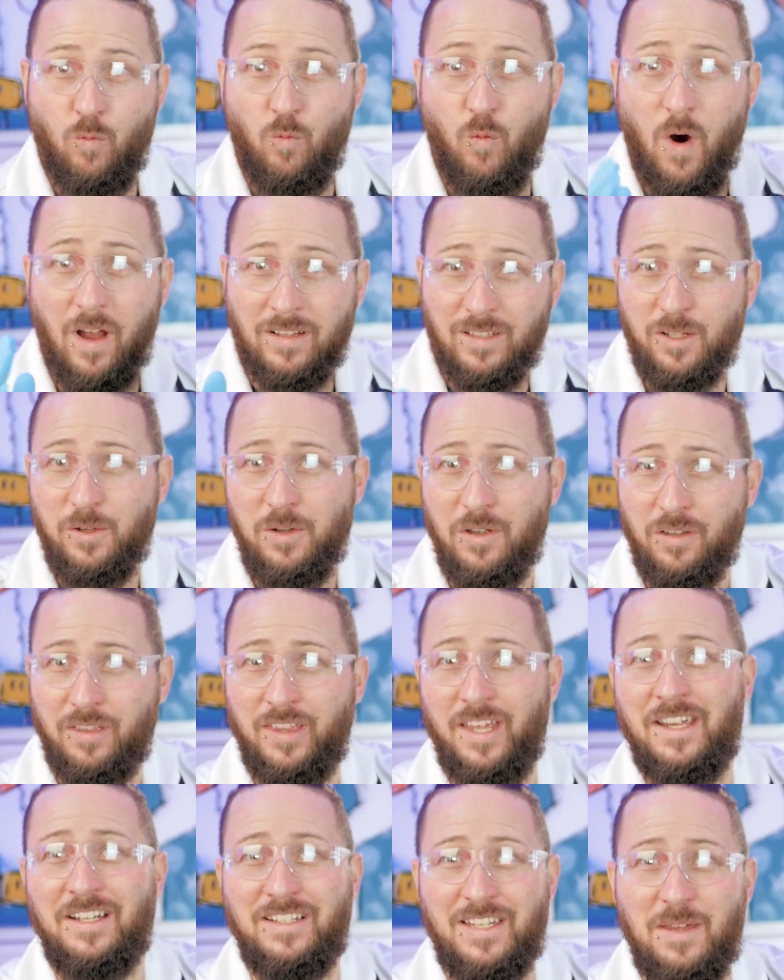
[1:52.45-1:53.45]
What do you
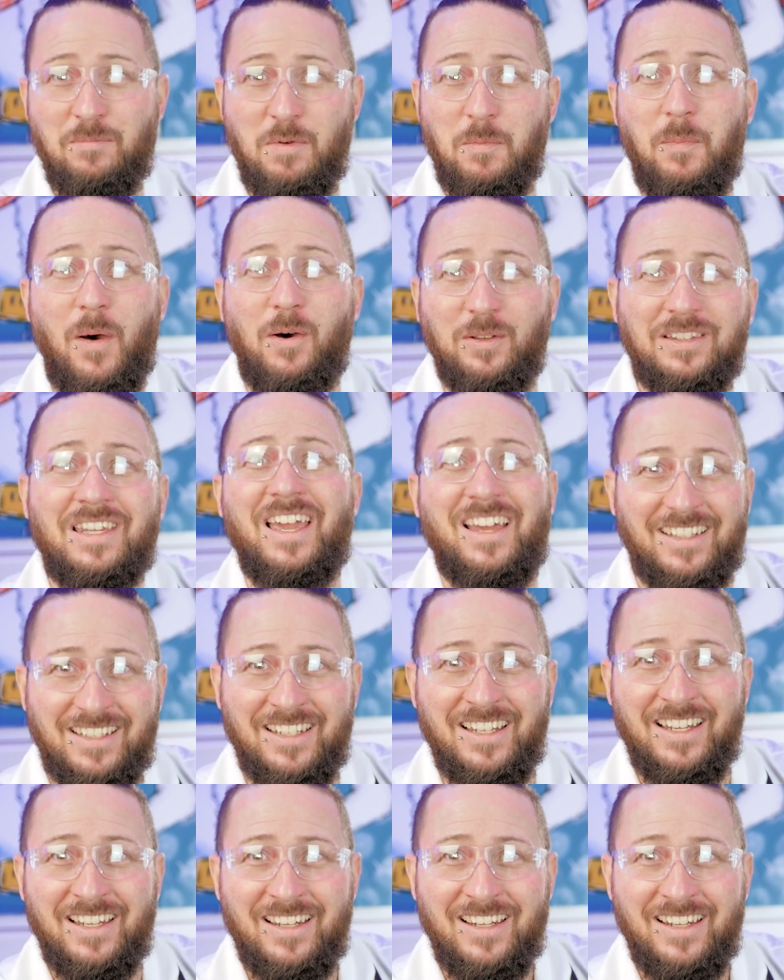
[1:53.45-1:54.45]
think, Tim, about that?
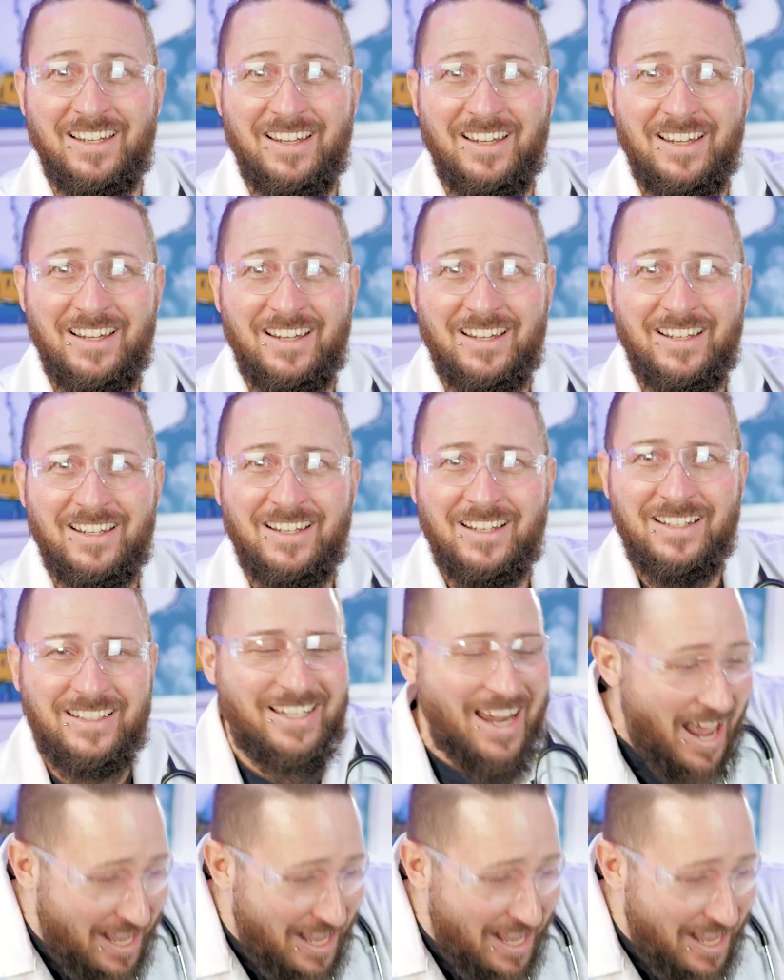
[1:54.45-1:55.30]
Sounds crazy.